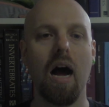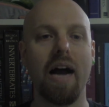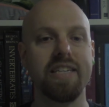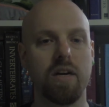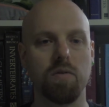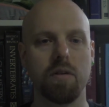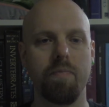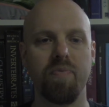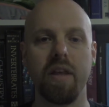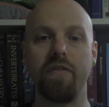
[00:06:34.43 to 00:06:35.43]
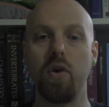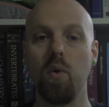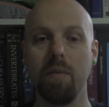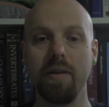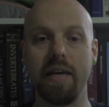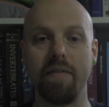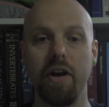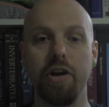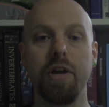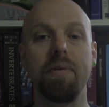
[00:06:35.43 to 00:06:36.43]
I don't. If you want to believe,
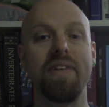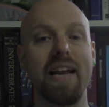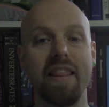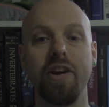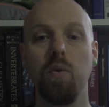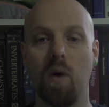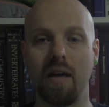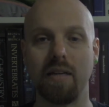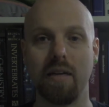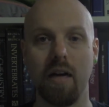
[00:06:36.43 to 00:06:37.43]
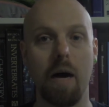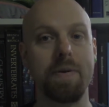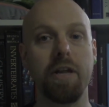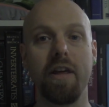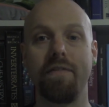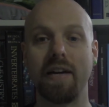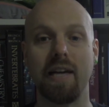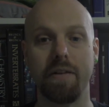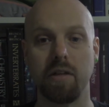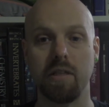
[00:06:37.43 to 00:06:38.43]
you can believe anything you want, up until they affect
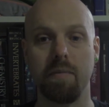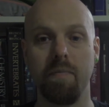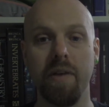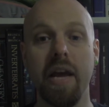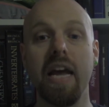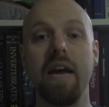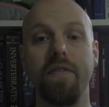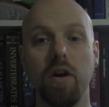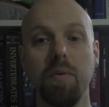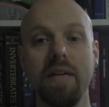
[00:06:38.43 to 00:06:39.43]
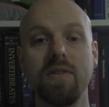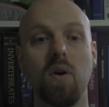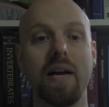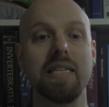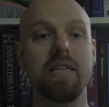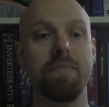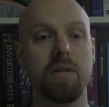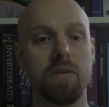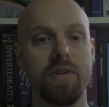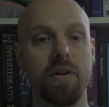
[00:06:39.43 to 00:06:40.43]
others. If your beliefs go against the
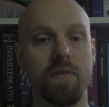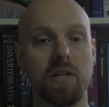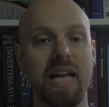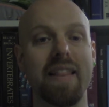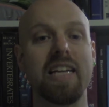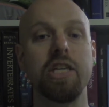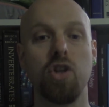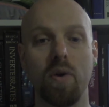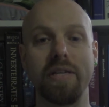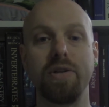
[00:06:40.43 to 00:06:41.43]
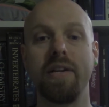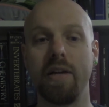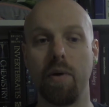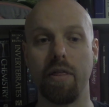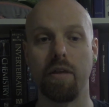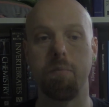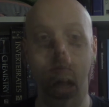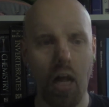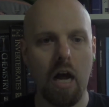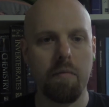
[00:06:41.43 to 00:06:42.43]
observed universe, that is your issue to deal with.
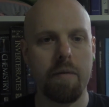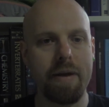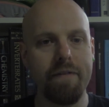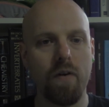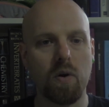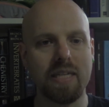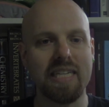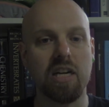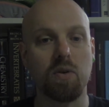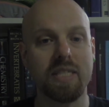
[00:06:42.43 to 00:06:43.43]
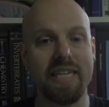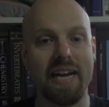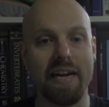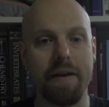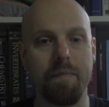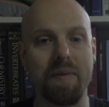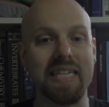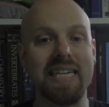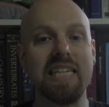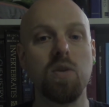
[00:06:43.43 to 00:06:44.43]
My main focus is on Christianity,
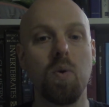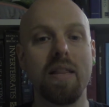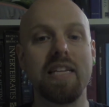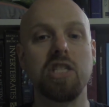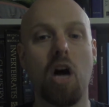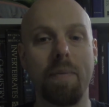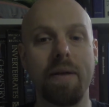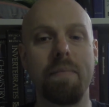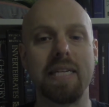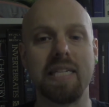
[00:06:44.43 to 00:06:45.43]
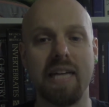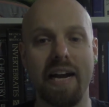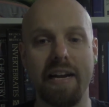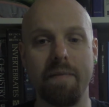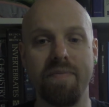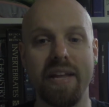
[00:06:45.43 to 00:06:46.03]
because it is the one that is dominant in my society.